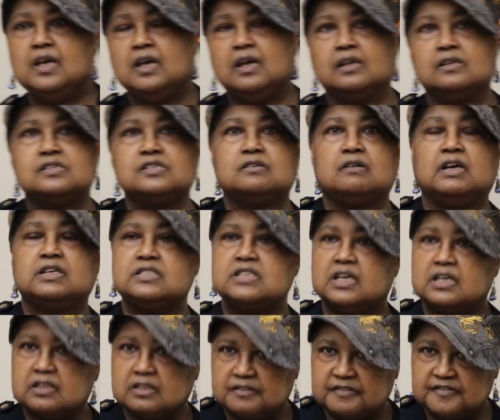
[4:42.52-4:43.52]
And so I
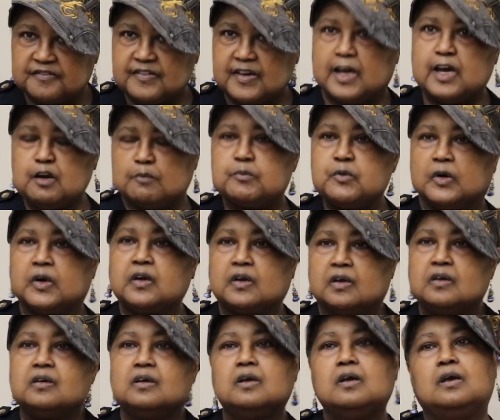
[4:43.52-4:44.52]
take the
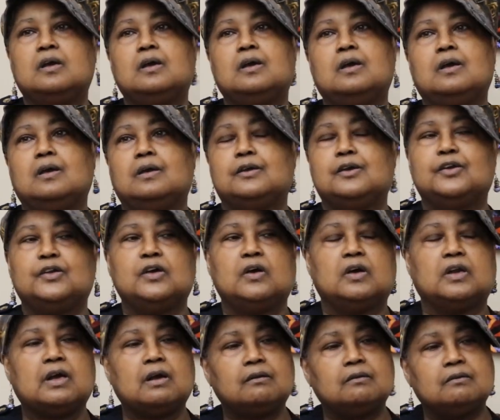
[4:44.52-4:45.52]
fabric, you know,
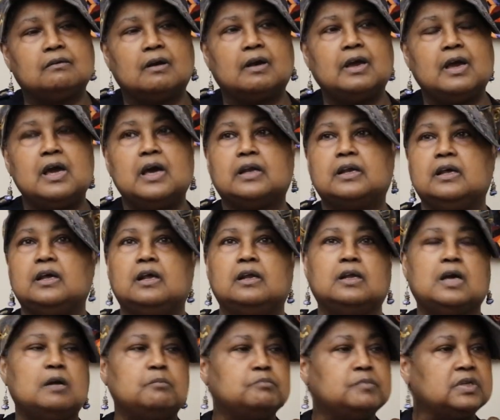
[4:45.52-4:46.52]
and I look at it
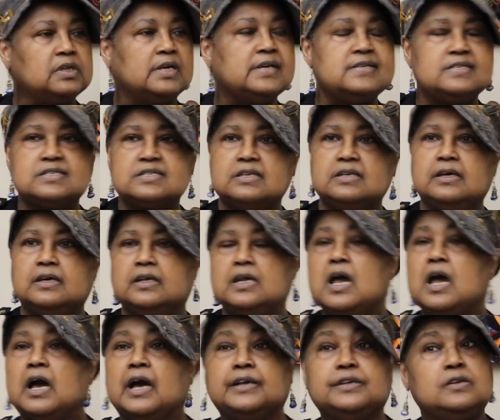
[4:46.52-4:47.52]
and I place it.
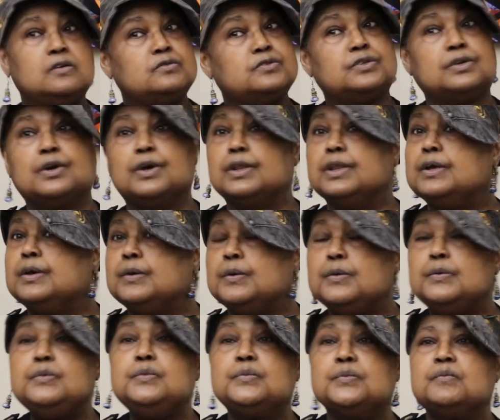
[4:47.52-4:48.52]
I use
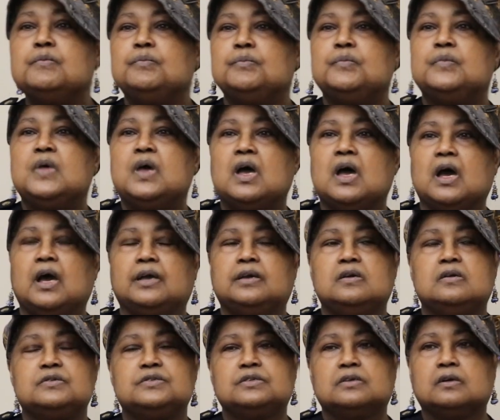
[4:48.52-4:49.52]
glue. I
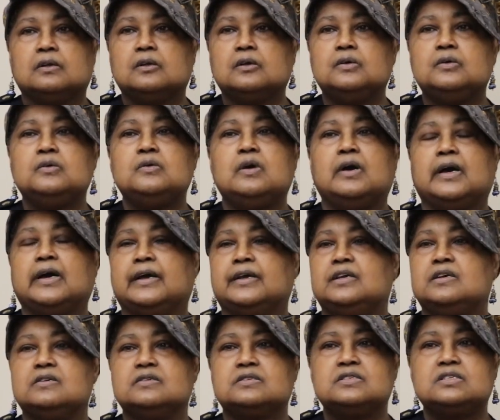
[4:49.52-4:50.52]
use glue. I
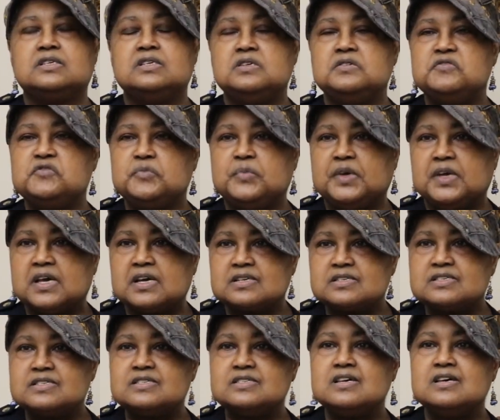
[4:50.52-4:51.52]
use
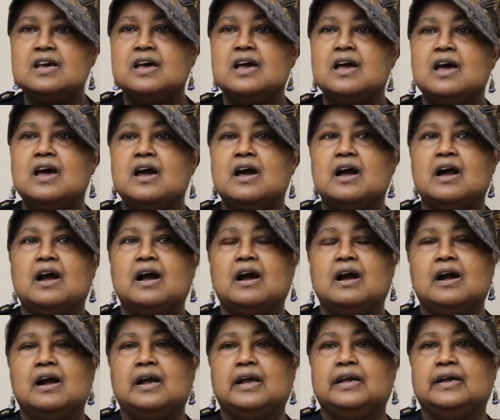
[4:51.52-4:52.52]
toothpicks.
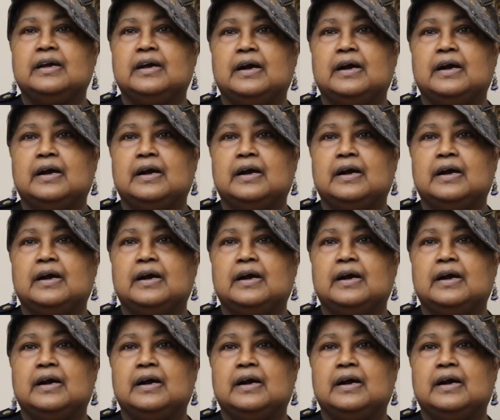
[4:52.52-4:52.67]
I.